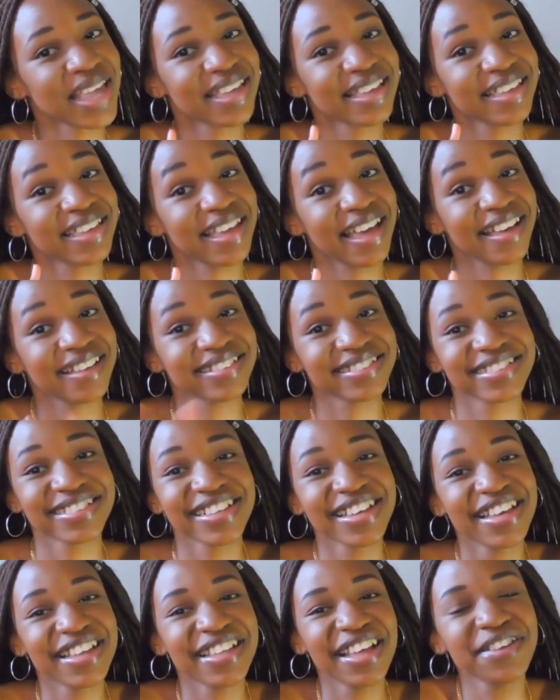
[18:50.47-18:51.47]
Yeah,
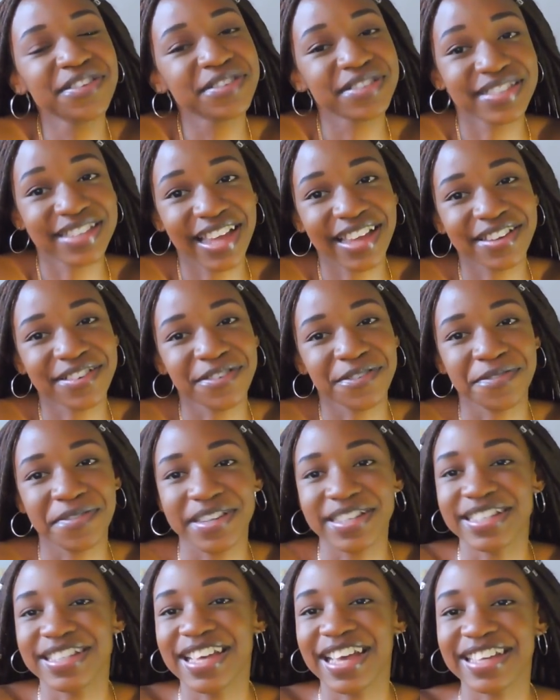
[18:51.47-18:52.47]
just kind of
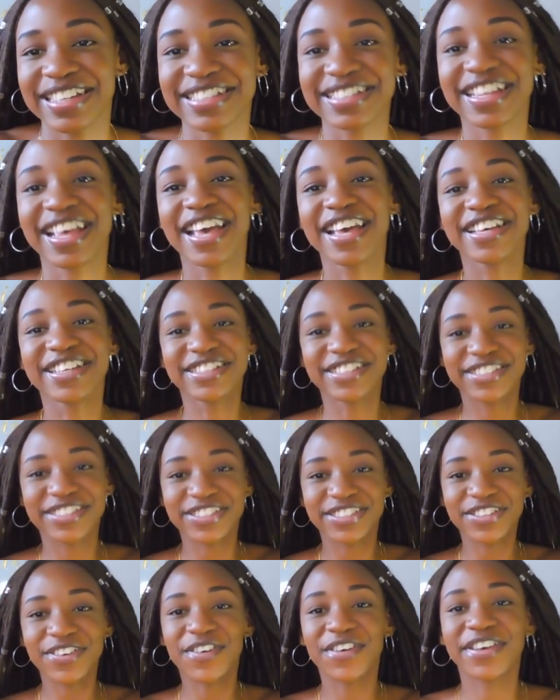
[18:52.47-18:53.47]
funny, guys.
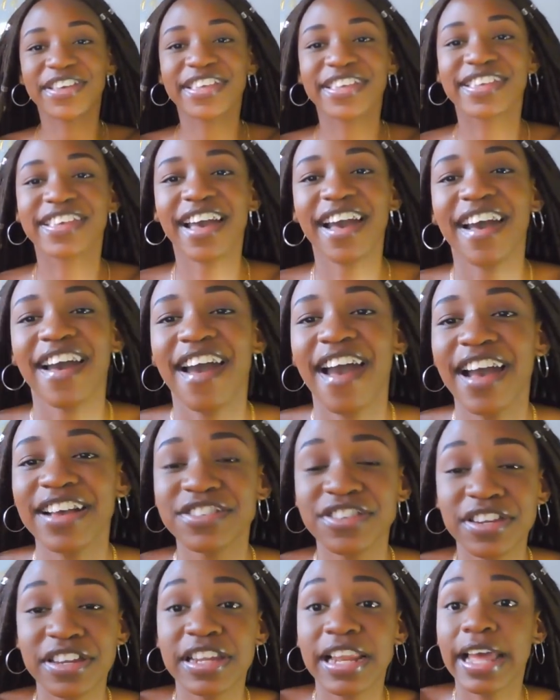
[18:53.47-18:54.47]
So yeah,
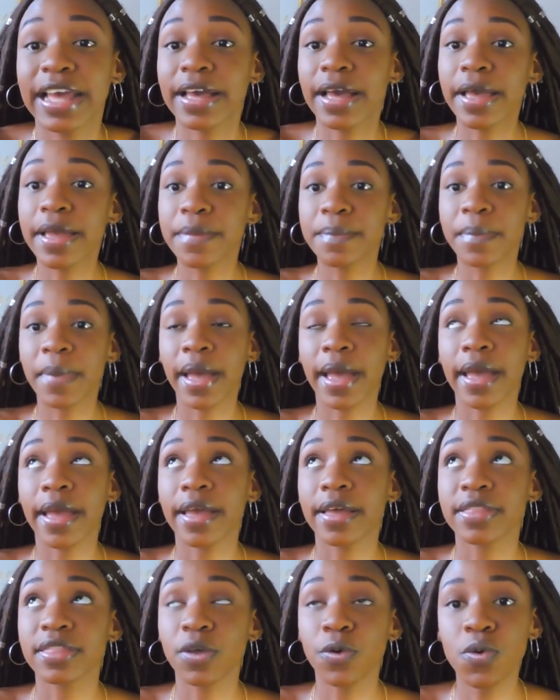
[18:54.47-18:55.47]
actually, like in
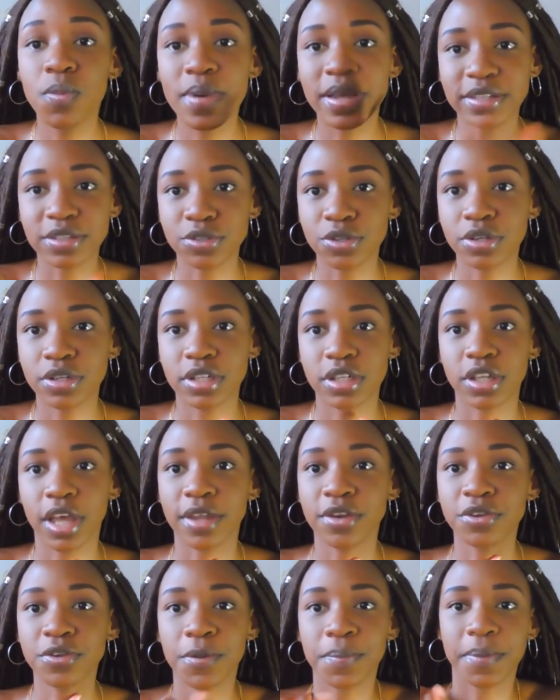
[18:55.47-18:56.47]
the Uber story, I
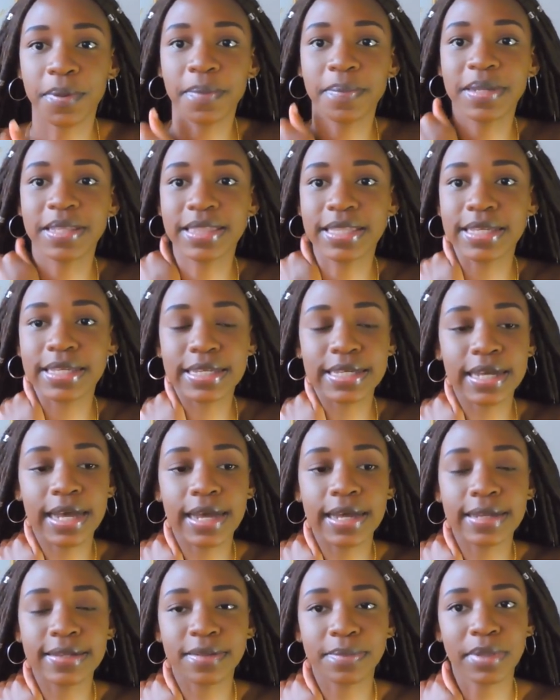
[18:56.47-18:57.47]
know you're probably thinking,
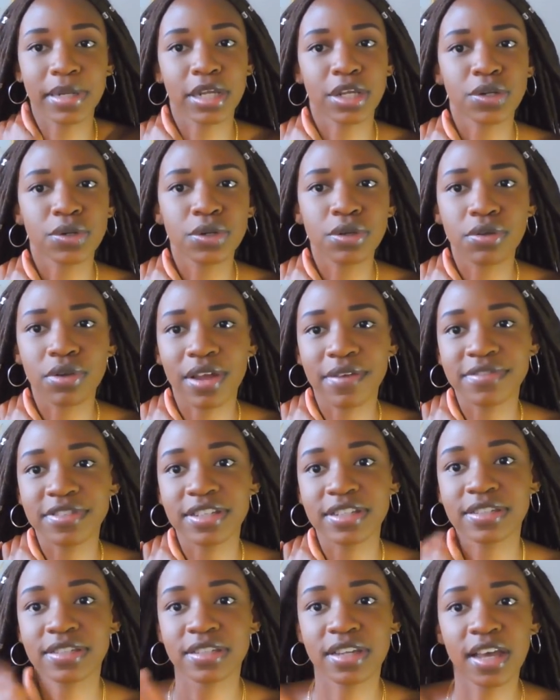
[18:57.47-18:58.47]
Temina, you know you would have
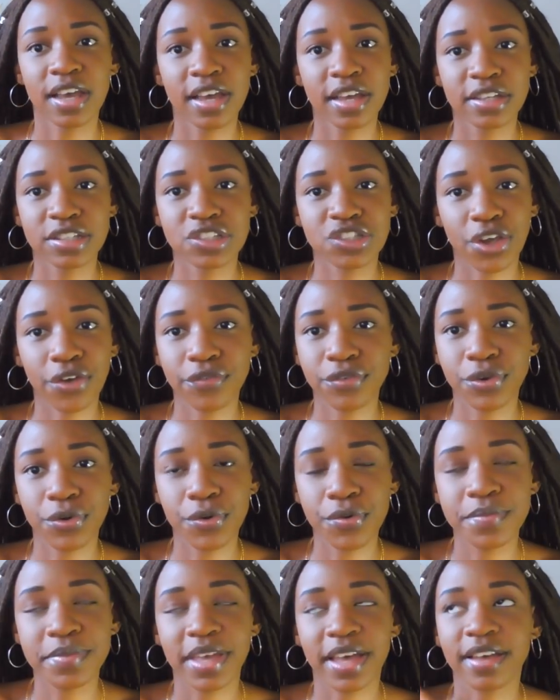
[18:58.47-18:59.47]
just jumped
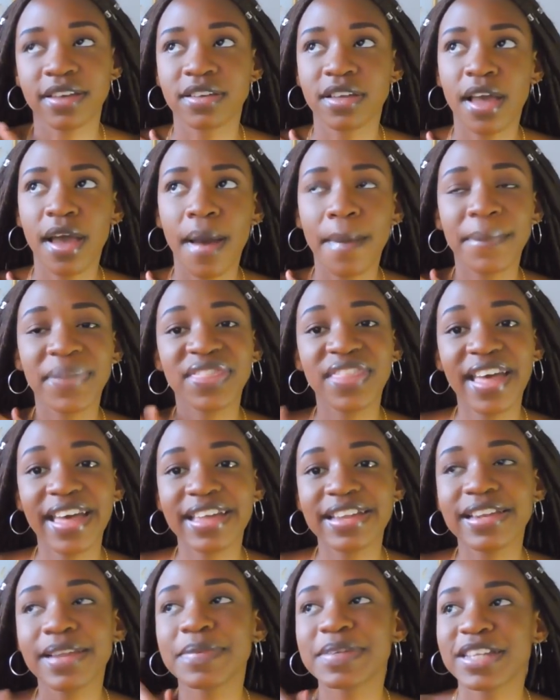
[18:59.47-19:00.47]
home, yeah? But
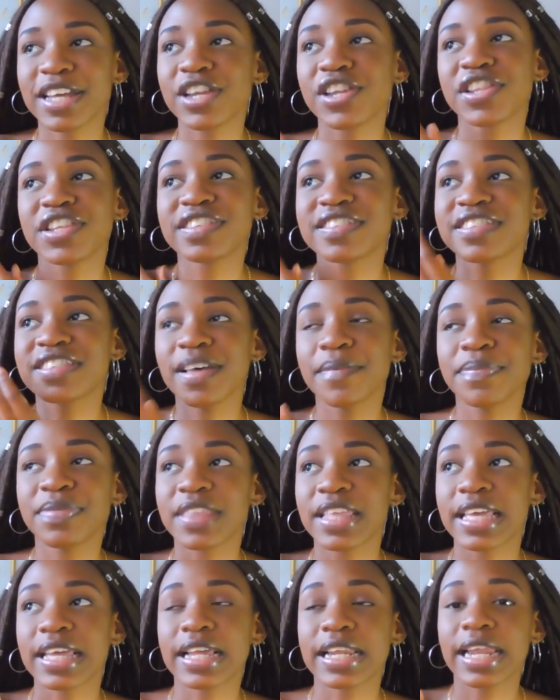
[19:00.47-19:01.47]
then let me tell you, there's
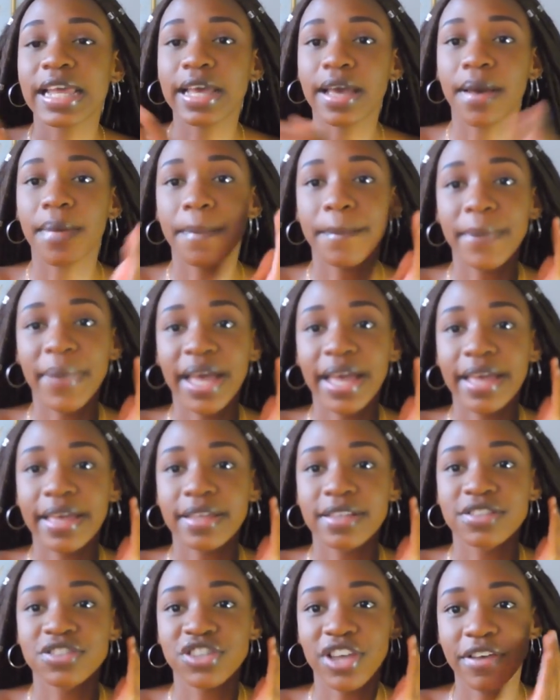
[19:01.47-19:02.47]
something, like my
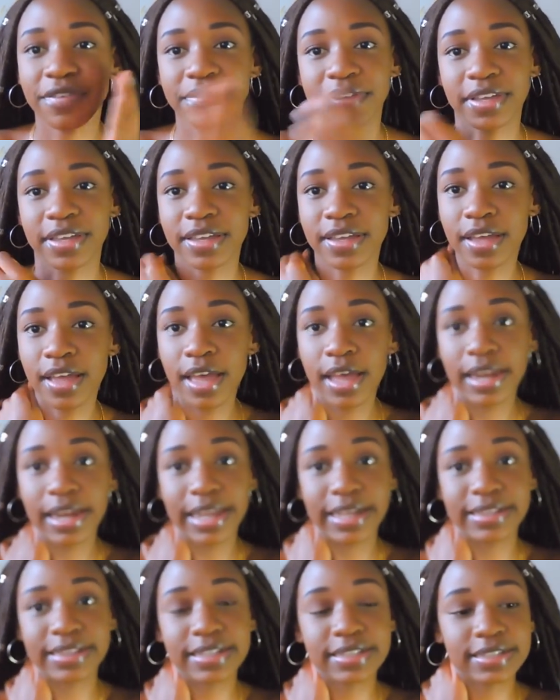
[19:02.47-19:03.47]
jabbing,
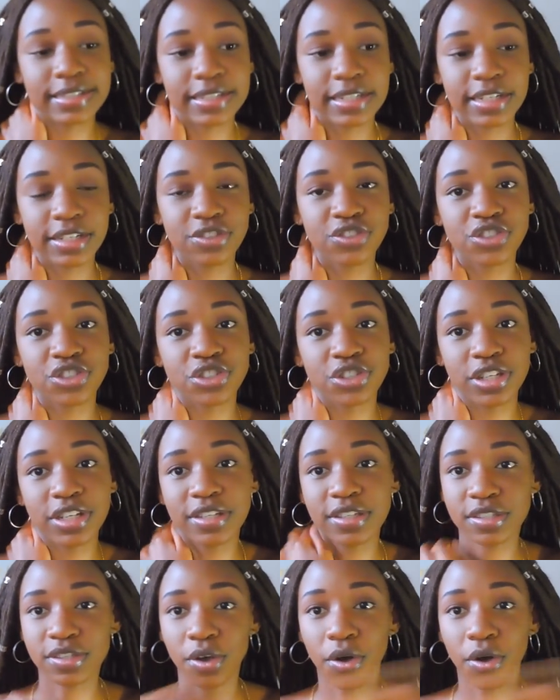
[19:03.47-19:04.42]
like the stage, it's